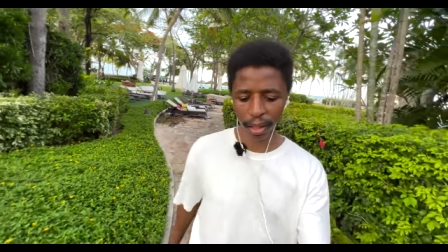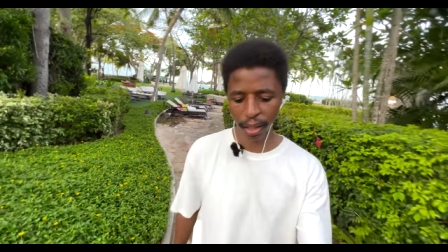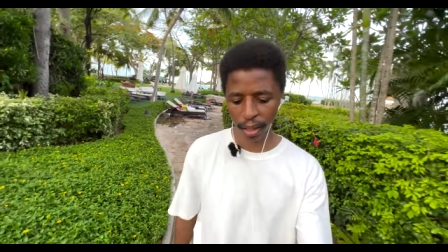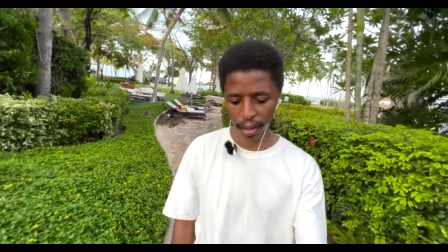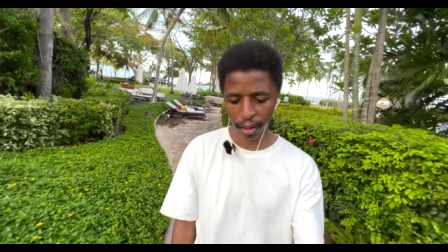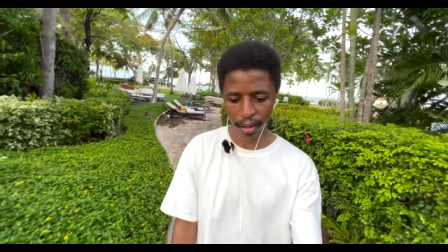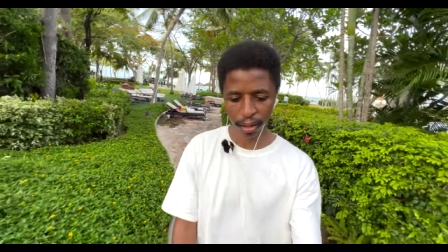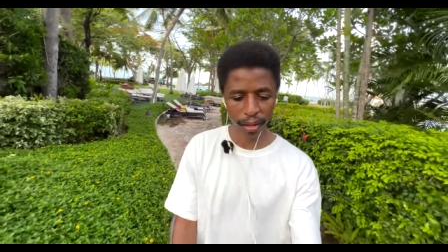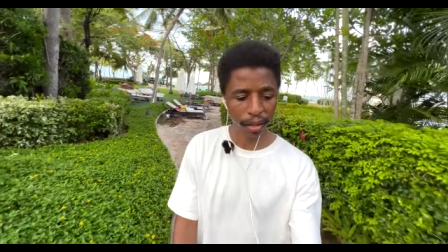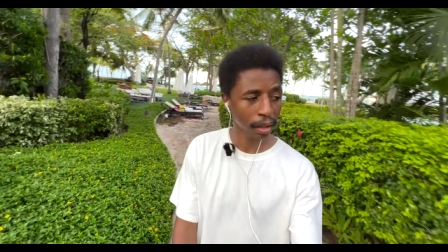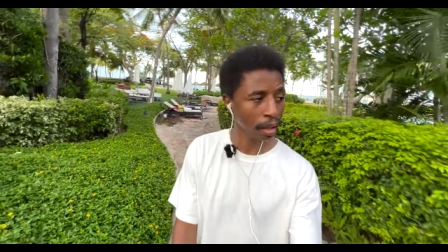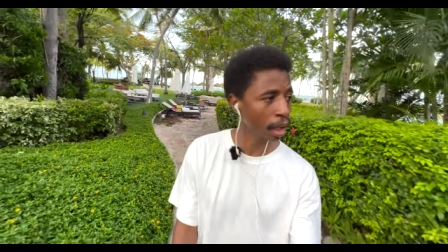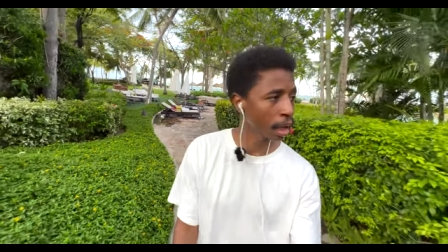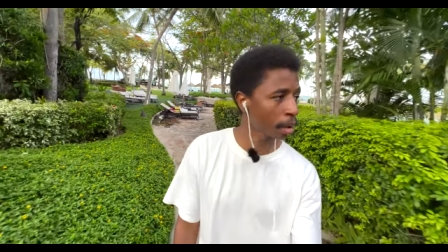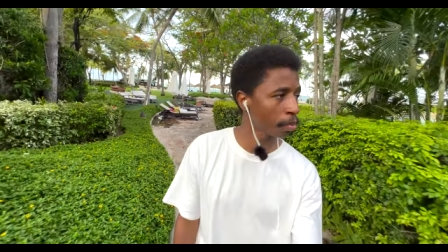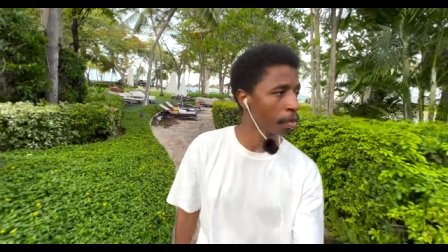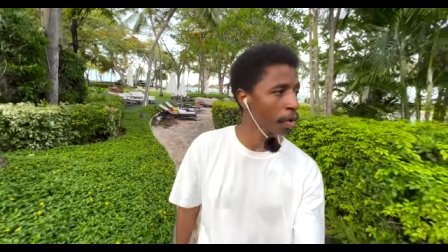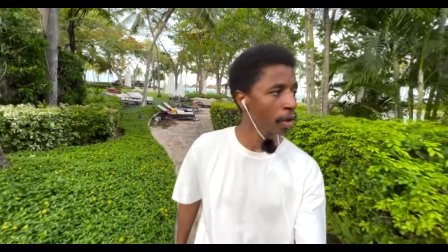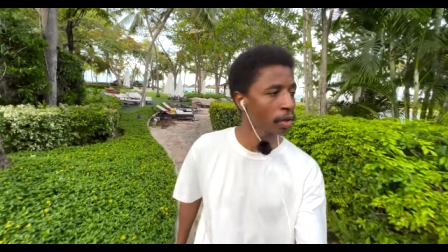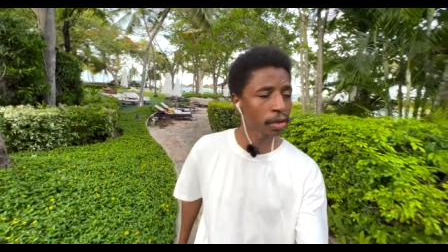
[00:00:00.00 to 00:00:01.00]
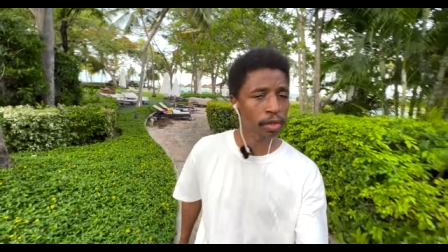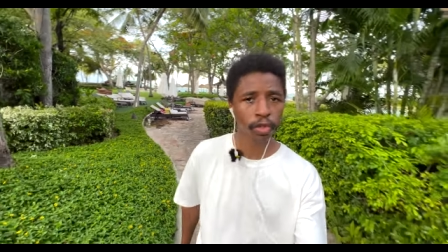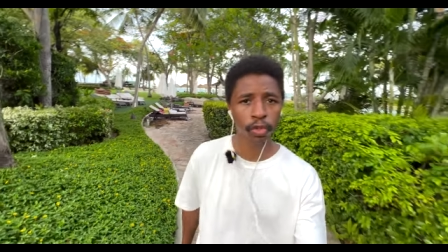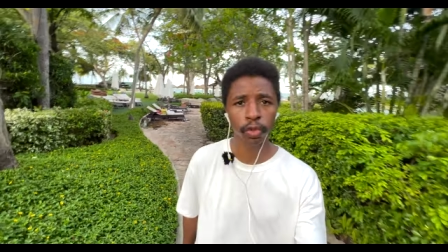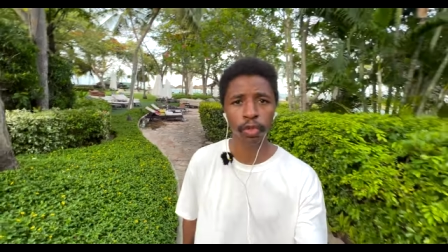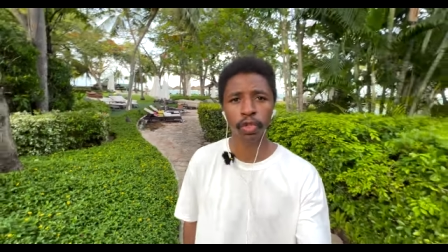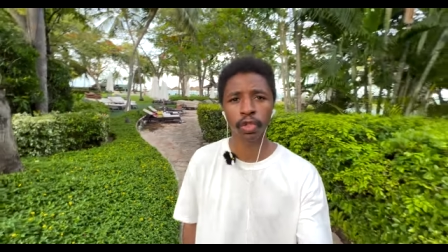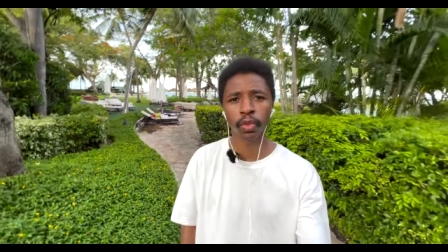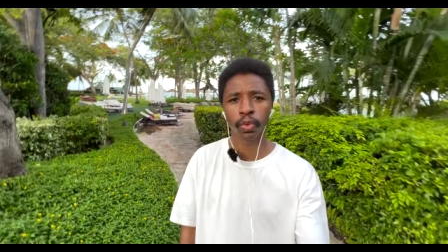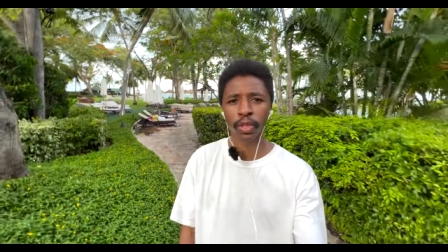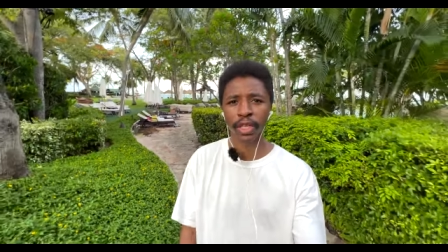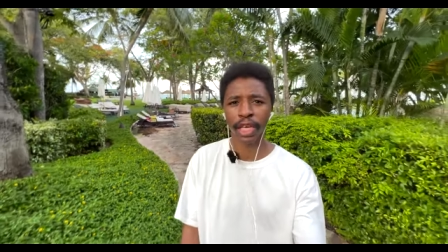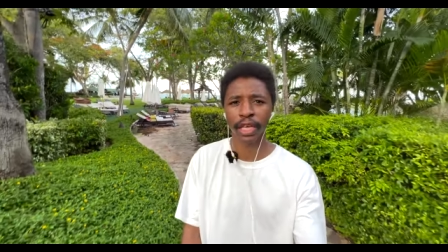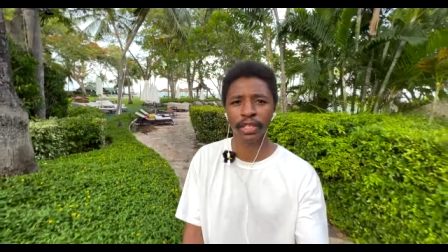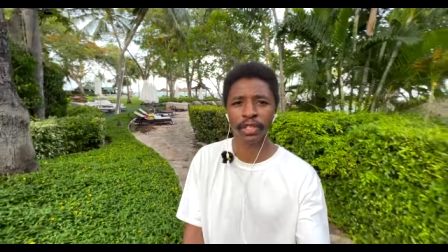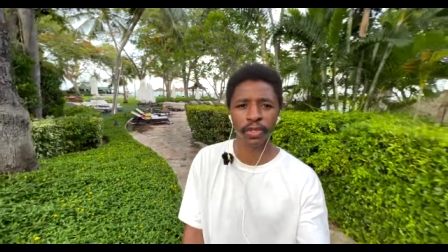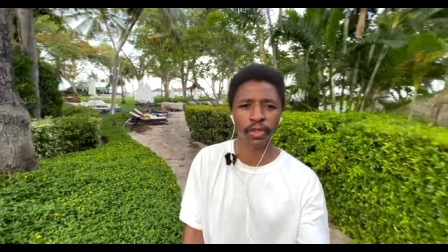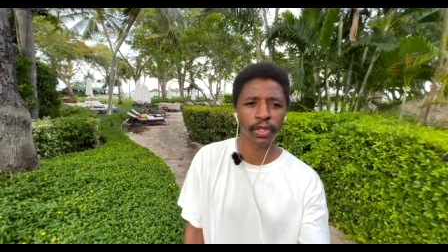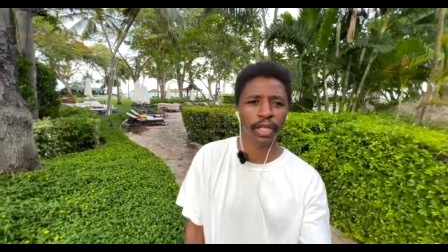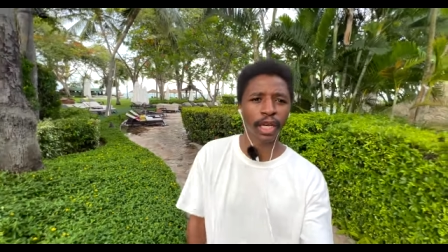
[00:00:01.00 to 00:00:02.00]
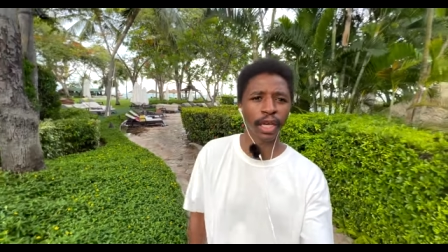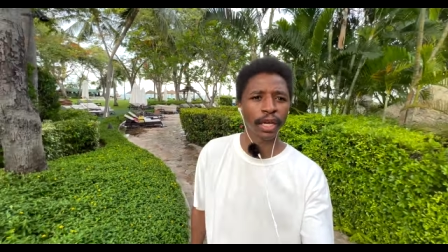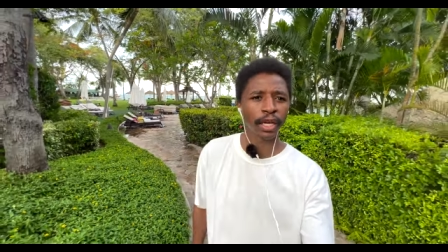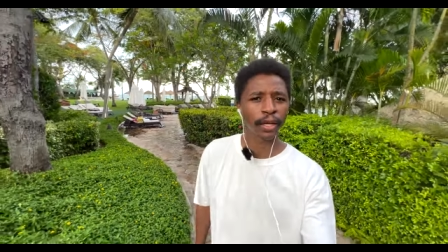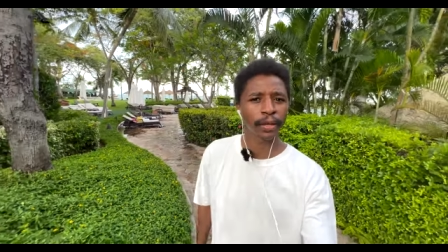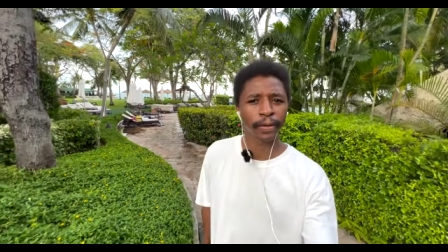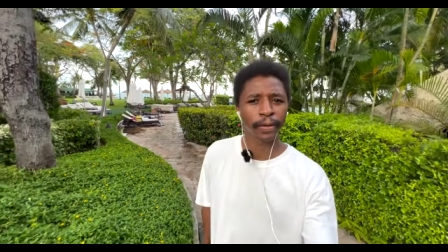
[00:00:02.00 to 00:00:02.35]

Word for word: and I bought a new suitcase today,